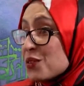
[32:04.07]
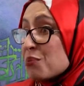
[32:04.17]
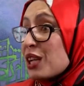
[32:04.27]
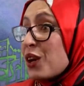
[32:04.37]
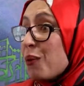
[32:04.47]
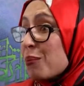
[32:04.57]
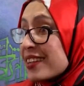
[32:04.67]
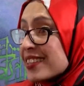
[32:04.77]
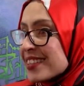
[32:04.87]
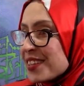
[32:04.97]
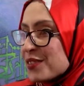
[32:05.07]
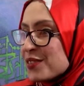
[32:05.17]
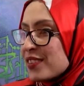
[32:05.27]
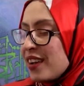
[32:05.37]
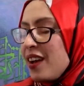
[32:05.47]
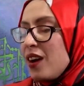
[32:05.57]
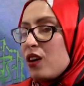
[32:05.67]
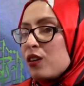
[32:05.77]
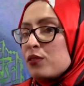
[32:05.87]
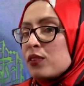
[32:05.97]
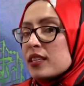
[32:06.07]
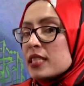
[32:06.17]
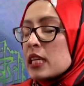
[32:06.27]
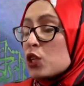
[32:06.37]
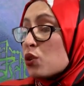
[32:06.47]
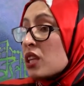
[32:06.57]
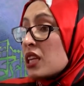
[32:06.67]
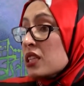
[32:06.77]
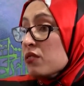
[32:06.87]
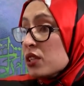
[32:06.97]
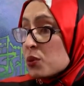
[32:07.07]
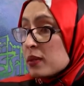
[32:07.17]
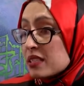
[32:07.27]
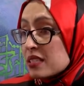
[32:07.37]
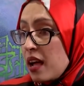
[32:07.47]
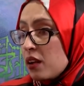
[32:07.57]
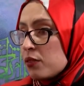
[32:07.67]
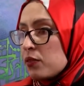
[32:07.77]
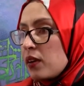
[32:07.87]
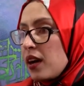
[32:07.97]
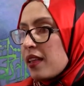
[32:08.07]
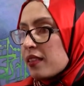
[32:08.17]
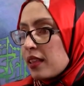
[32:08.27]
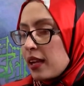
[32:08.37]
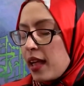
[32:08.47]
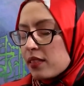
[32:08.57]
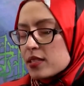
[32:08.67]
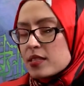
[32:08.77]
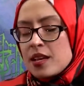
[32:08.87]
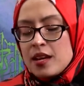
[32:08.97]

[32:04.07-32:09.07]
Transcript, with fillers: of being competitive, of seeing to the individual self other than others.